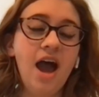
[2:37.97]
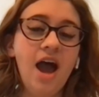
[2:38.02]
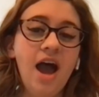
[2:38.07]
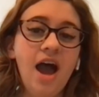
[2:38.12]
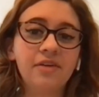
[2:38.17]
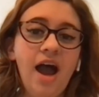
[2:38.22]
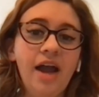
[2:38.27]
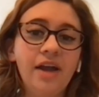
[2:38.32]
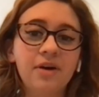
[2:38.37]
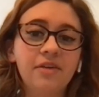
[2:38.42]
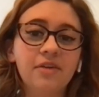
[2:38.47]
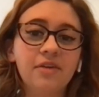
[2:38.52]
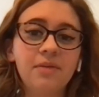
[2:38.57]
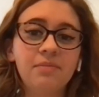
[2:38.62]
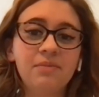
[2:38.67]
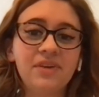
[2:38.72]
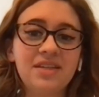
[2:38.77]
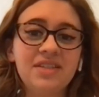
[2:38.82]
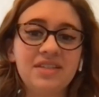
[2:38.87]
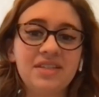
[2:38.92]
I grew up
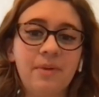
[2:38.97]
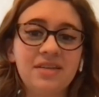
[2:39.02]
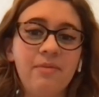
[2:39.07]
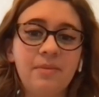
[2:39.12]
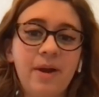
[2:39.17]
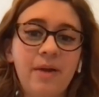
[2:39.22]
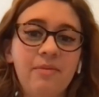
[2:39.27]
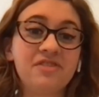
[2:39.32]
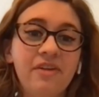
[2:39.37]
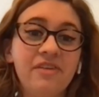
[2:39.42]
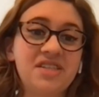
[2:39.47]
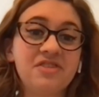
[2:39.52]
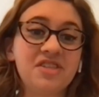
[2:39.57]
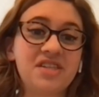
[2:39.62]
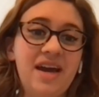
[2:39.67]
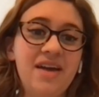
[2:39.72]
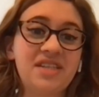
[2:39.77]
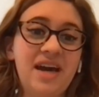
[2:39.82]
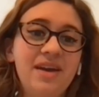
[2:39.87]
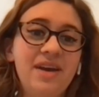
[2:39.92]
listening to my brother's
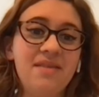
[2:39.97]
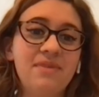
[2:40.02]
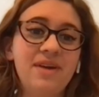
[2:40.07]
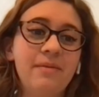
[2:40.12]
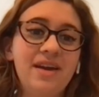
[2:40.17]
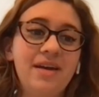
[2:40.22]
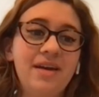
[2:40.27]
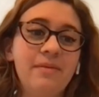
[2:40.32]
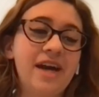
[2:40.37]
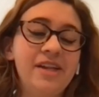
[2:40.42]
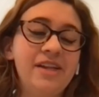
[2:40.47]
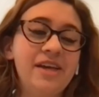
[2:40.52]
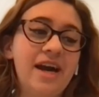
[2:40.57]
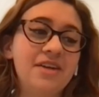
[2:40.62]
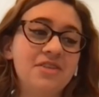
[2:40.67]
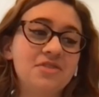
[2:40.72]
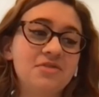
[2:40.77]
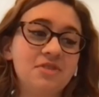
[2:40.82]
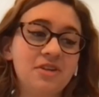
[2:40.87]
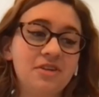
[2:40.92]
excitement and my
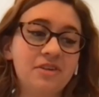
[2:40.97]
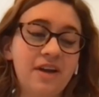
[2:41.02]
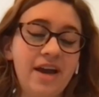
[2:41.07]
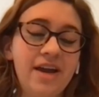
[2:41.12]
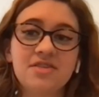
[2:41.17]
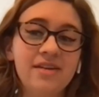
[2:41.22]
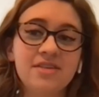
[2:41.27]
dad's regret.